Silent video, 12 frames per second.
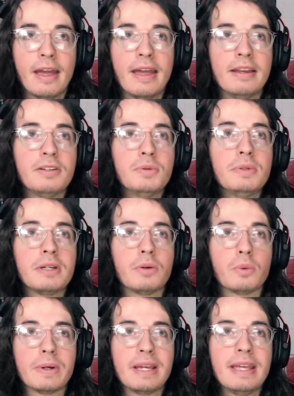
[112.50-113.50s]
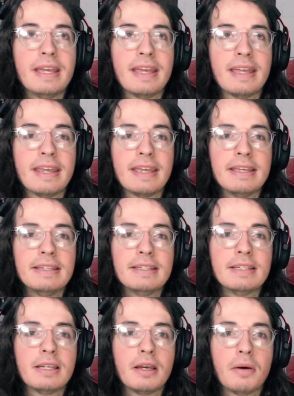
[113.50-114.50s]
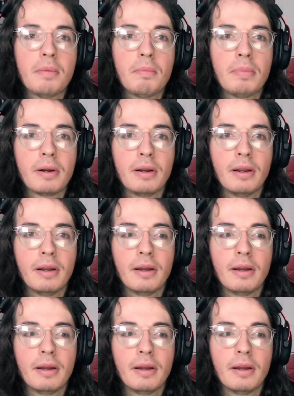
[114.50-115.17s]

And to a degree, it is, but